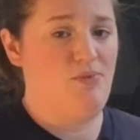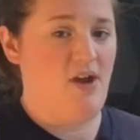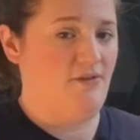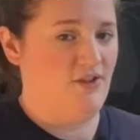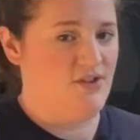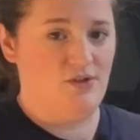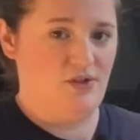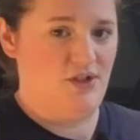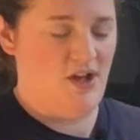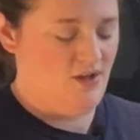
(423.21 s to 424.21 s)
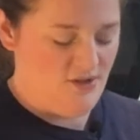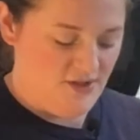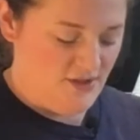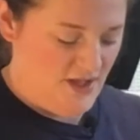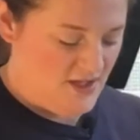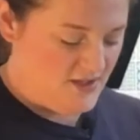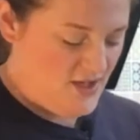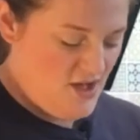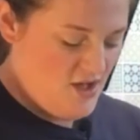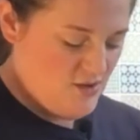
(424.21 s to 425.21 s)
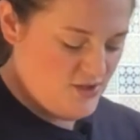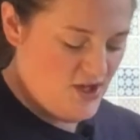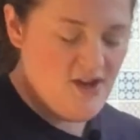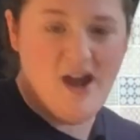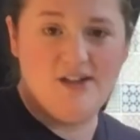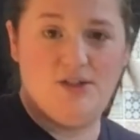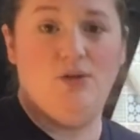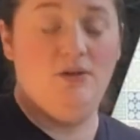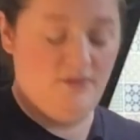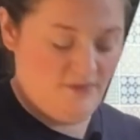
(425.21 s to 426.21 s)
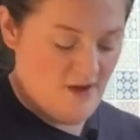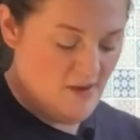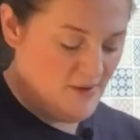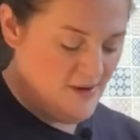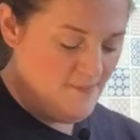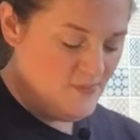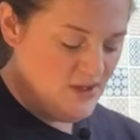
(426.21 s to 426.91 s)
breakfast on your toast and things, don't add corn flour.